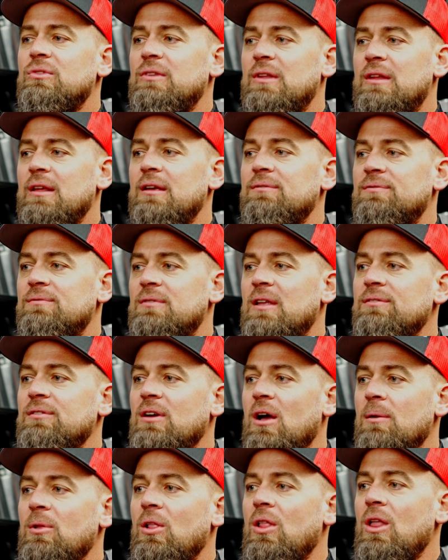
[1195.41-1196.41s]
they've
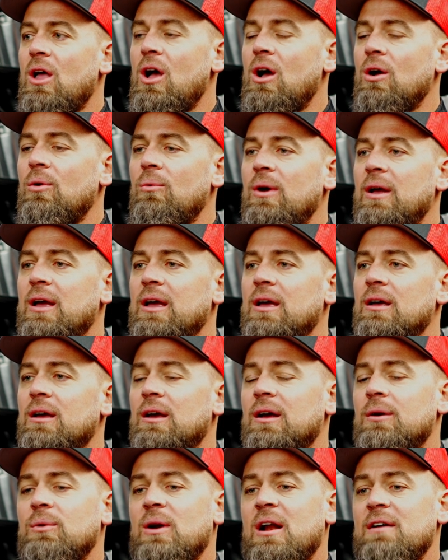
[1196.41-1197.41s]
come a long way.
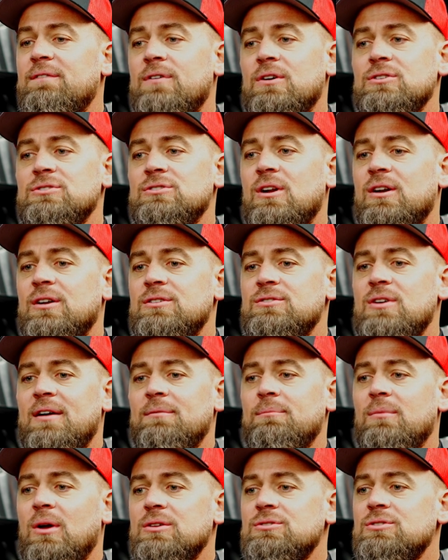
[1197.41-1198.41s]
When I first started
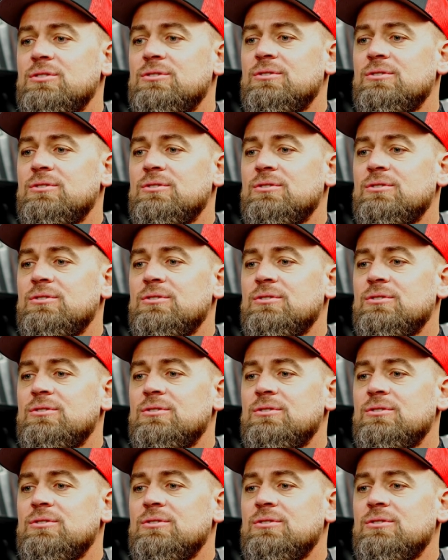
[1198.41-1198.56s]
driving monster